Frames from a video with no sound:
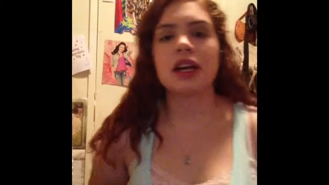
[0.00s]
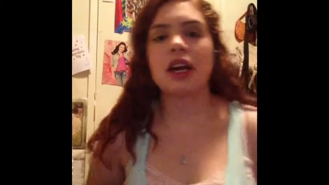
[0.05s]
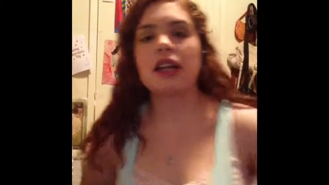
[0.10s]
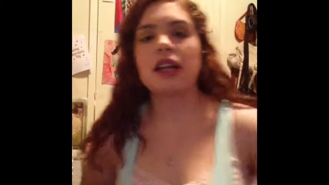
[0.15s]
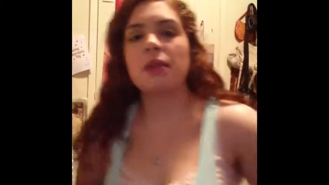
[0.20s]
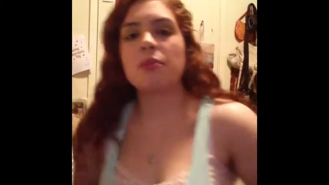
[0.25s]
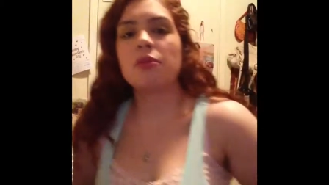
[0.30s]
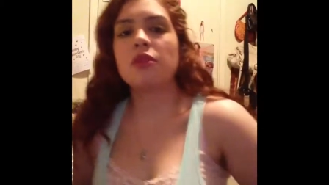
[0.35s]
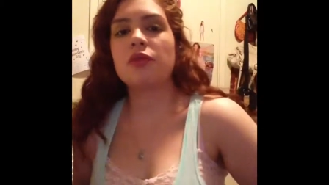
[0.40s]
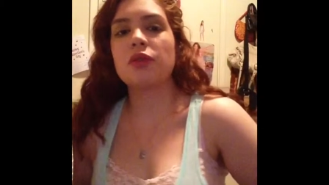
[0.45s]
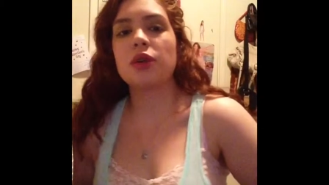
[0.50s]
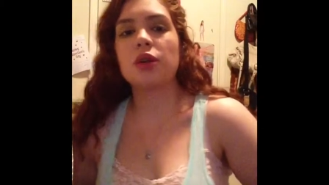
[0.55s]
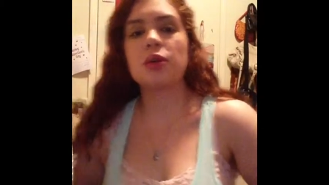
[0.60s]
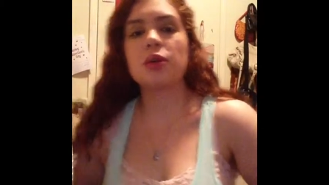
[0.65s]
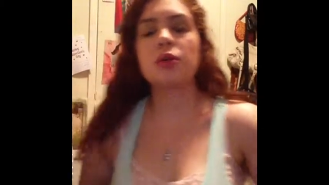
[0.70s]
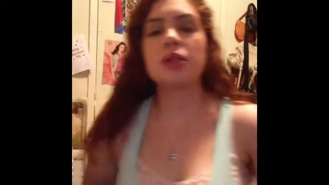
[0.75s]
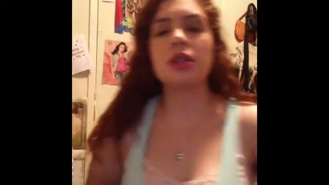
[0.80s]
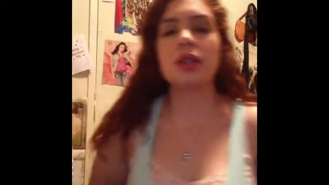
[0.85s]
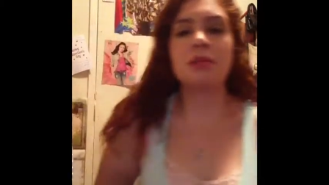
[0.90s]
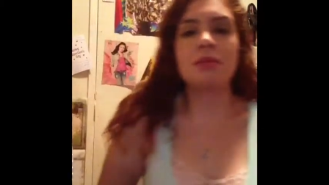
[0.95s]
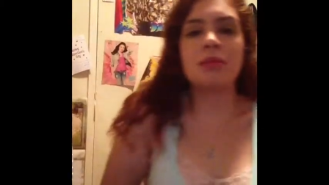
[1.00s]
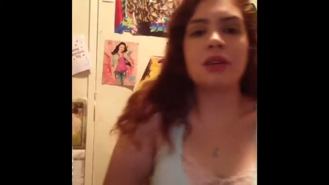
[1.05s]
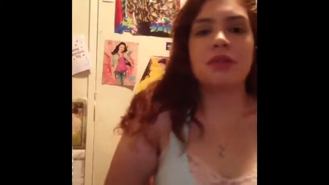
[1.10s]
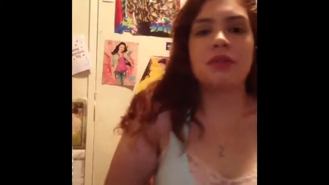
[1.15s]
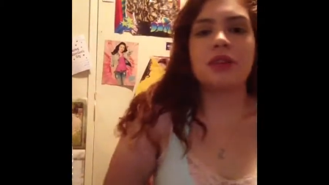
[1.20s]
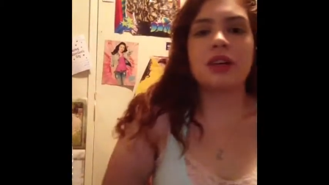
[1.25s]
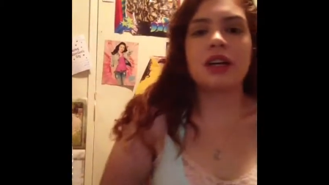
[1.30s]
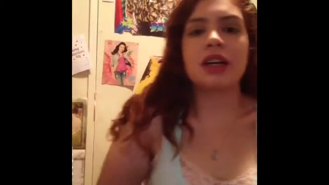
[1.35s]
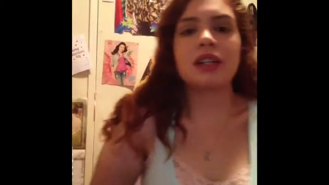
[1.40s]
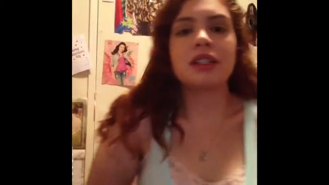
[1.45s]
I need more views. If
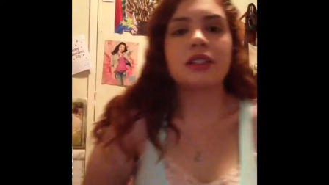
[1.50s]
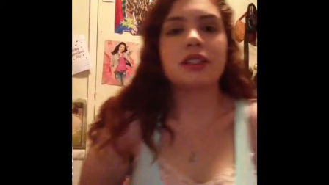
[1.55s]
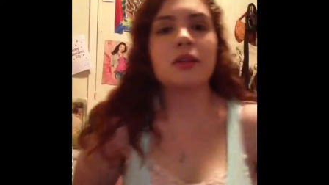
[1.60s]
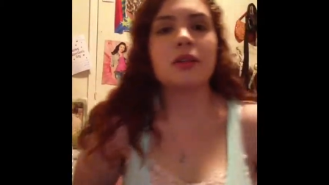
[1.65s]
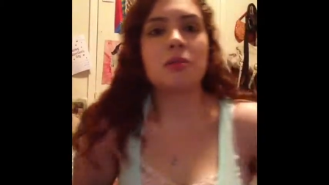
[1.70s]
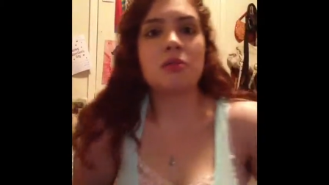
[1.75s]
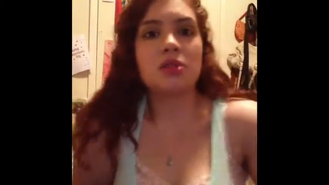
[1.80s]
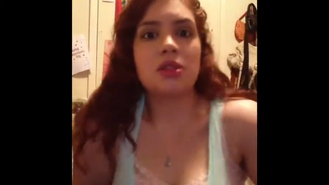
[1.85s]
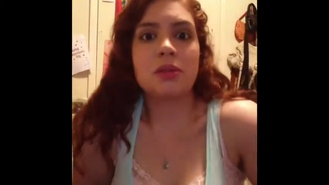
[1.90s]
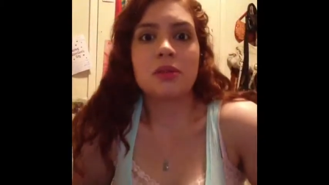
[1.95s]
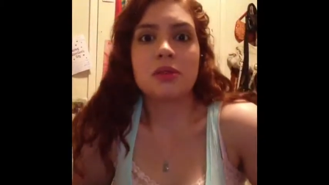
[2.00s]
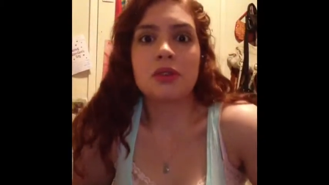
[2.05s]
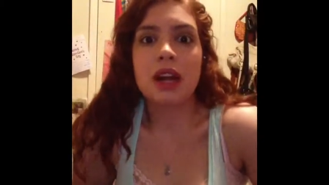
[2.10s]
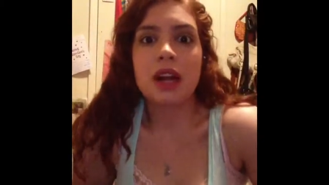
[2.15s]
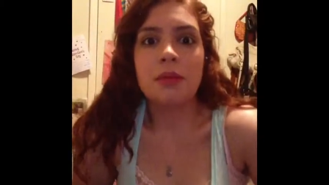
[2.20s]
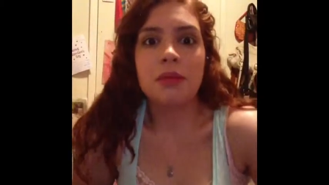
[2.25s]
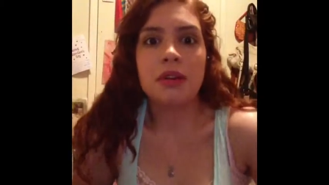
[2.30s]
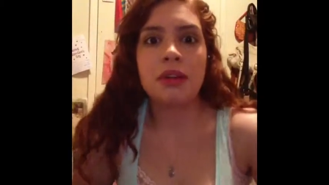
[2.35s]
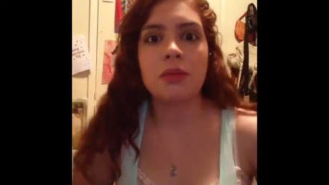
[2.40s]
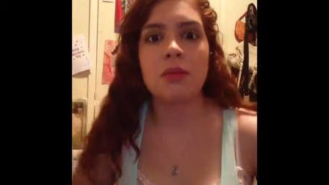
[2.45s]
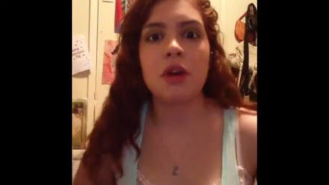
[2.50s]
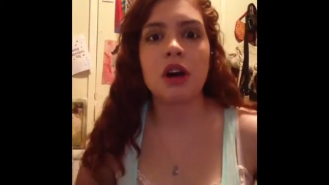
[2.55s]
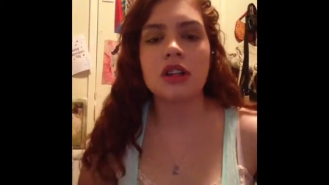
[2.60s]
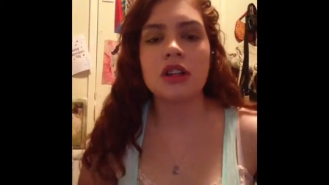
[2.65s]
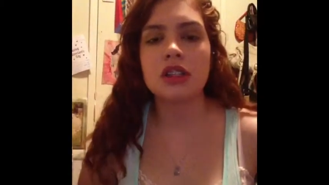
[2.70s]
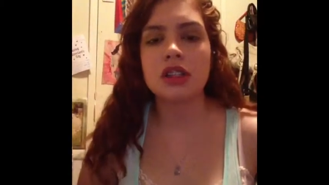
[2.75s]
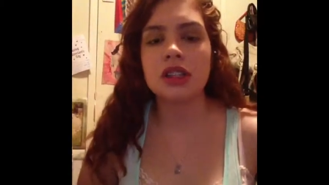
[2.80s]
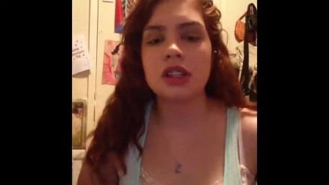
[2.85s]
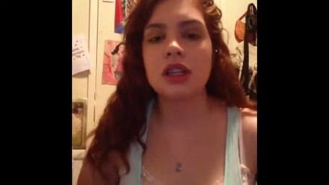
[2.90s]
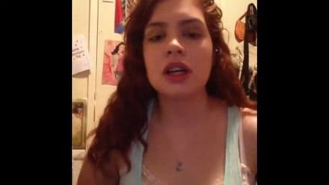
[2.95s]
you guys start subscribing and
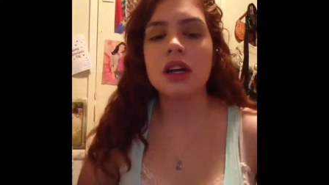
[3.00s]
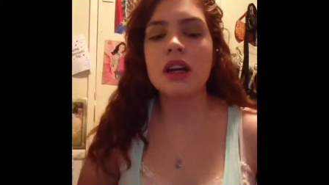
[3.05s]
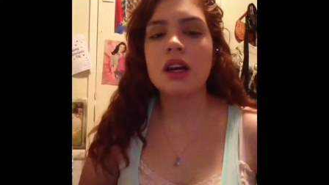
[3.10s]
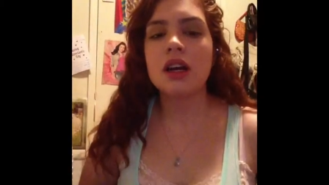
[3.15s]
watching,